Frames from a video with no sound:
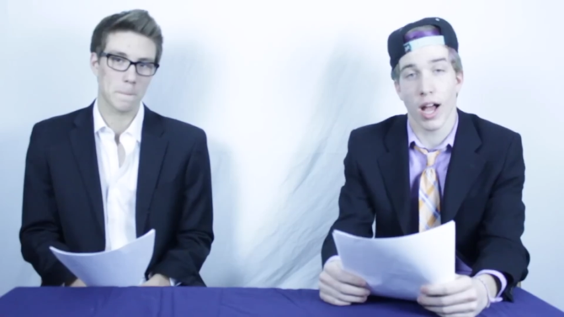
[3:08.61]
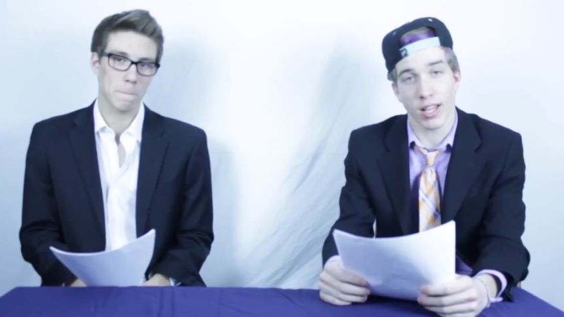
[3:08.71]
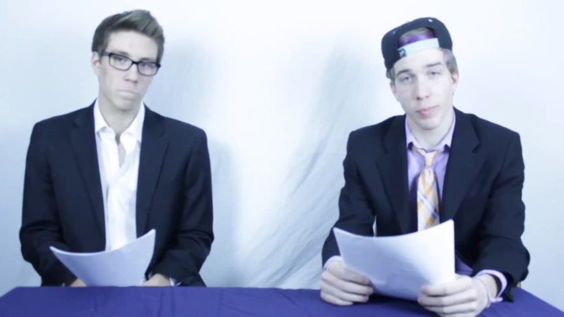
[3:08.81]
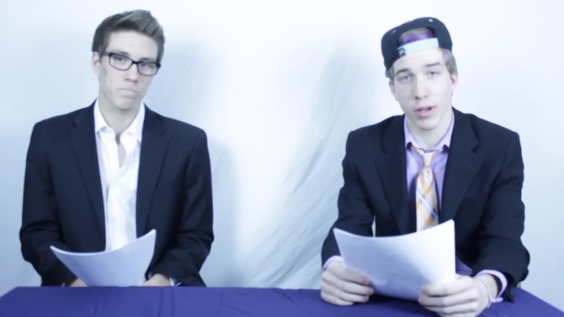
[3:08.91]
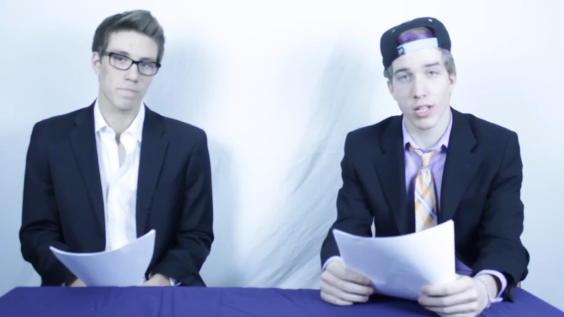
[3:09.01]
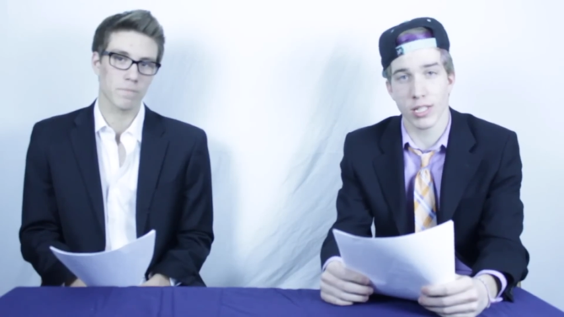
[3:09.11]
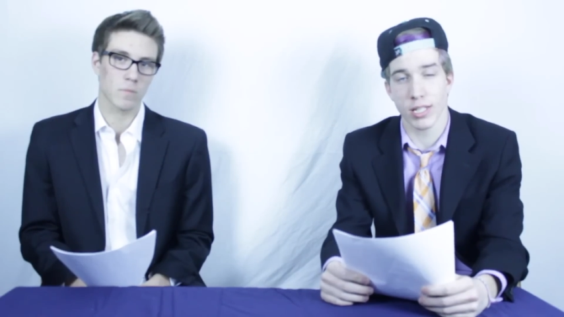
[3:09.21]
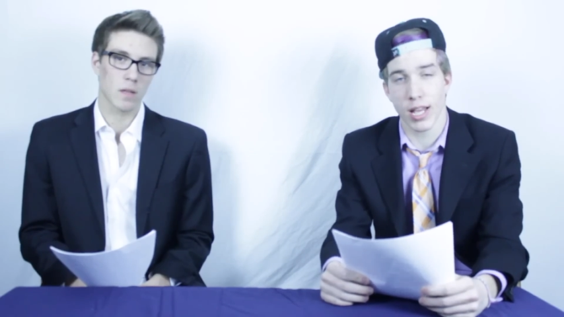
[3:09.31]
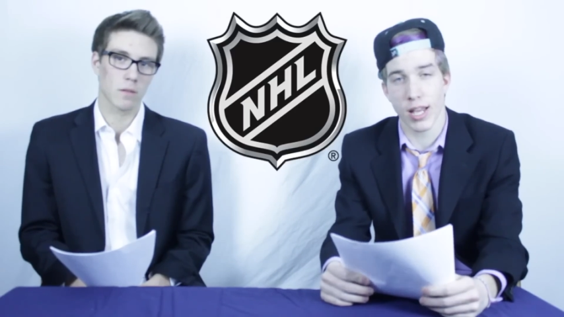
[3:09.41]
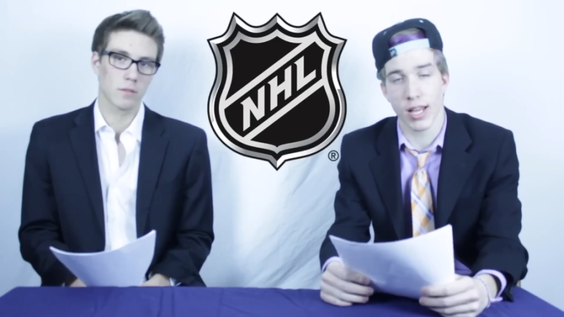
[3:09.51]
Speaker 1: Hockey players
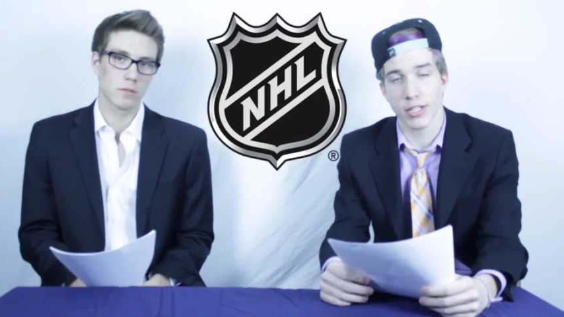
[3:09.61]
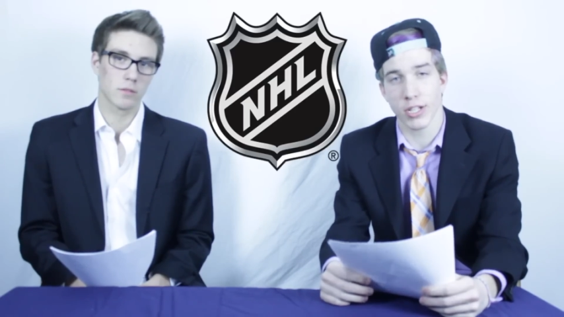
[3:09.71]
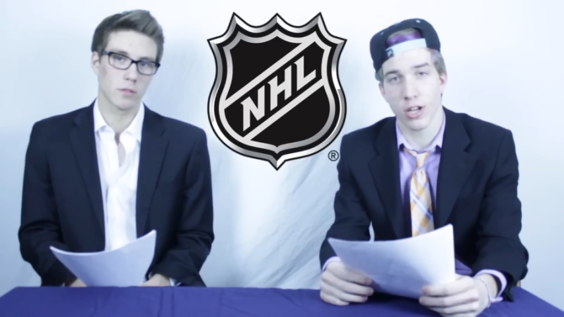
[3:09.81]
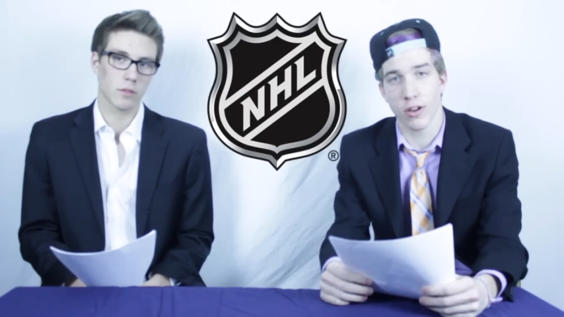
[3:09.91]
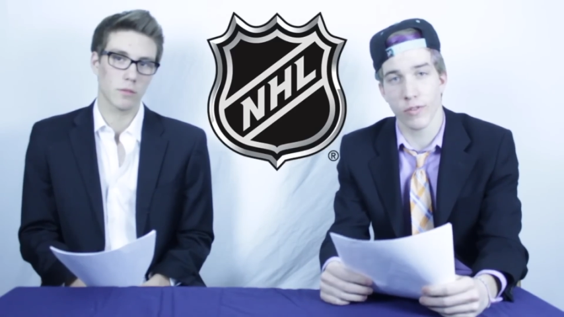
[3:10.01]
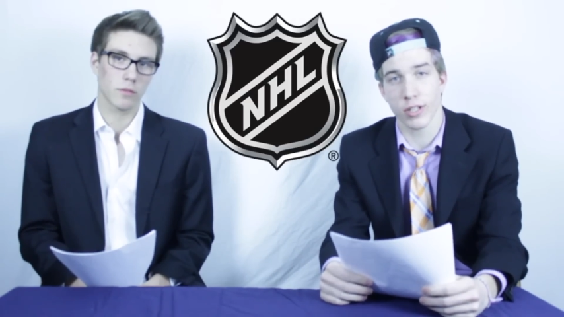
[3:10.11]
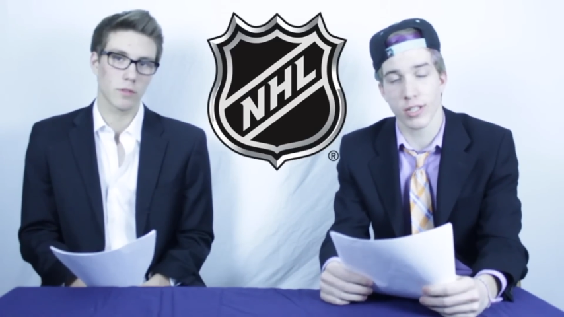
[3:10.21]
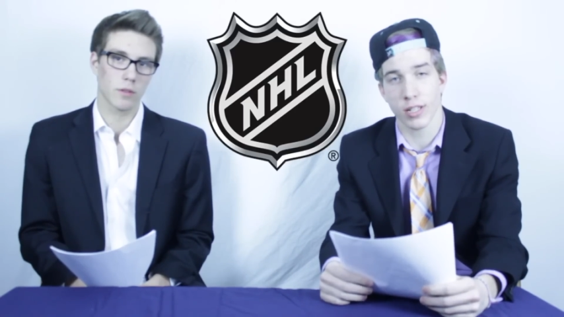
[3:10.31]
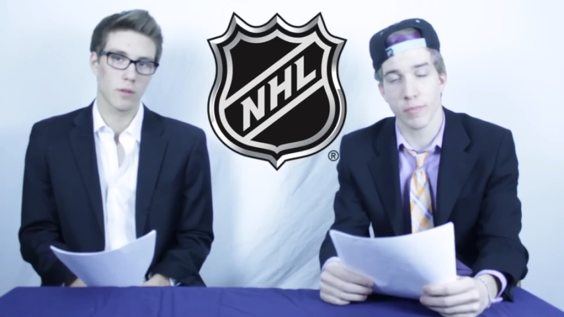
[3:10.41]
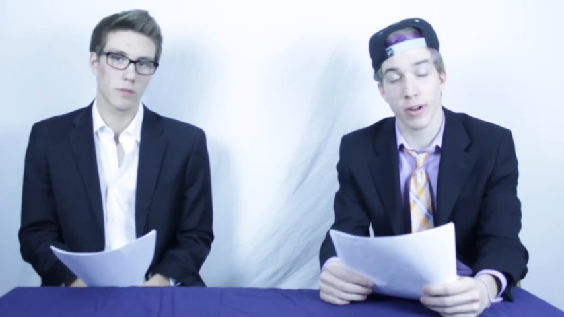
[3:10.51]
in the NHL have
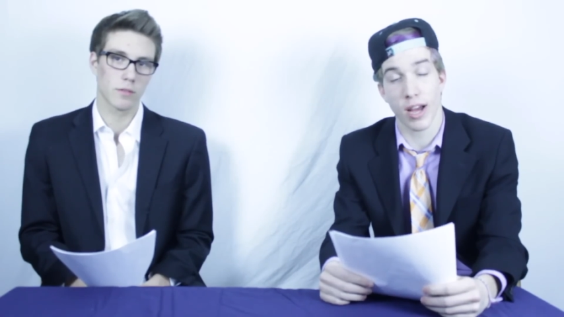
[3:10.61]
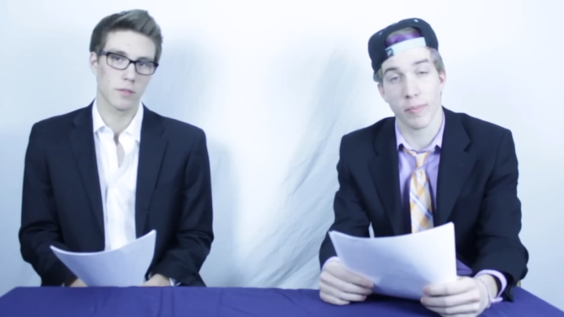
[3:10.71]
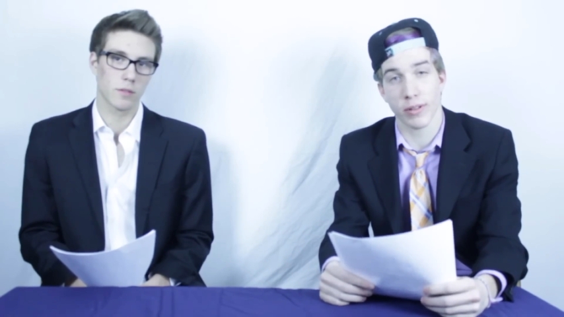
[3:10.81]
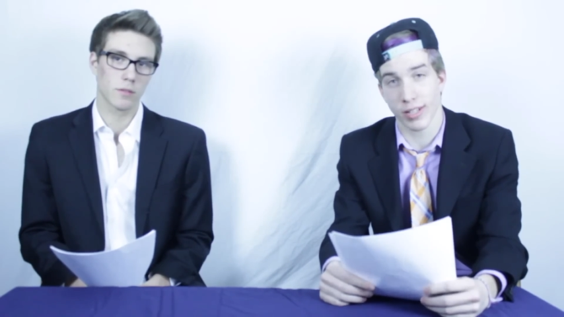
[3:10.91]
recently put out a